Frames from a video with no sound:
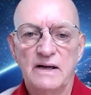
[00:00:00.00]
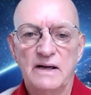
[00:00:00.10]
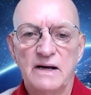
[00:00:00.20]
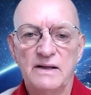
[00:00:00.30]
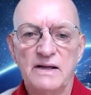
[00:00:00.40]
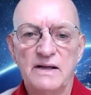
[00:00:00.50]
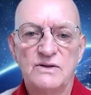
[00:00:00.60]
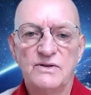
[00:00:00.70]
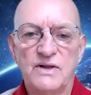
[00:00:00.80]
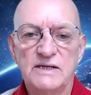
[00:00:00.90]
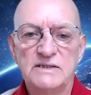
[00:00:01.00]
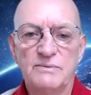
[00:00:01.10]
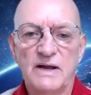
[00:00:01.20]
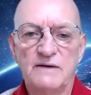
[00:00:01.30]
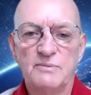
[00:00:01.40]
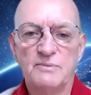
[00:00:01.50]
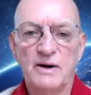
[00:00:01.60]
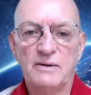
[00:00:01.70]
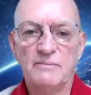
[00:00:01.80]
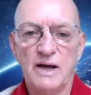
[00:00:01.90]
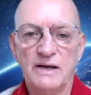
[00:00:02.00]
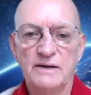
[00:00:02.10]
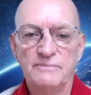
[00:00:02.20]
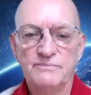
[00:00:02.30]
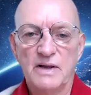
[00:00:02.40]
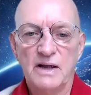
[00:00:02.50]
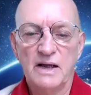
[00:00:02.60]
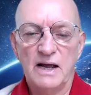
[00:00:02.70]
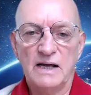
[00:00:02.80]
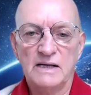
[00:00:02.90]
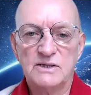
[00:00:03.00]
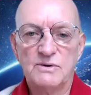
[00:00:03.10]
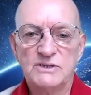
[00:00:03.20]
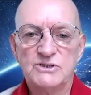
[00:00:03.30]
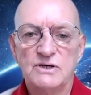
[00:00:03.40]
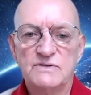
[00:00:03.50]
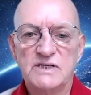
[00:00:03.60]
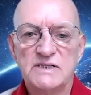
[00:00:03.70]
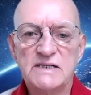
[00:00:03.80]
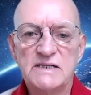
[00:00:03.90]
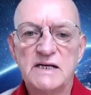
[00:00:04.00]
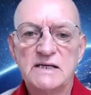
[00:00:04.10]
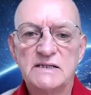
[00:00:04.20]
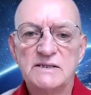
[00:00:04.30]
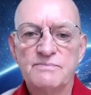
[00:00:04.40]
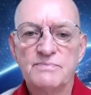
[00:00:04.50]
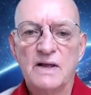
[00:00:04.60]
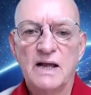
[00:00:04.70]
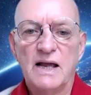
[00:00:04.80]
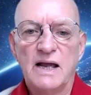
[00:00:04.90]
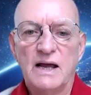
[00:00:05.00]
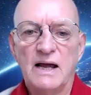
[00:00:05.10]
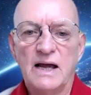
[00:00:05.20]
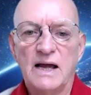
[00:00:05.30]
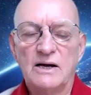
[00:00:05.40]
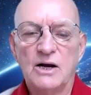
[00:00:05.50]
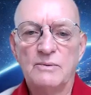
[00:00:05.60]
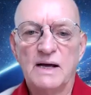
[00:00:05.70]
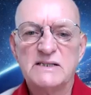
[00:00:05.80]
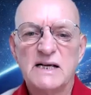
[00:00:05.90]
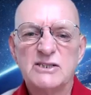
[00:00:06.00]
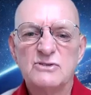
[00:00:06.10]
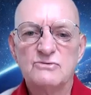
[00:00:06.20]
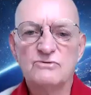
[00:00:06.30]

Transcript: Now, these are the things that we have to bear in mind. As a question of statistics, globalization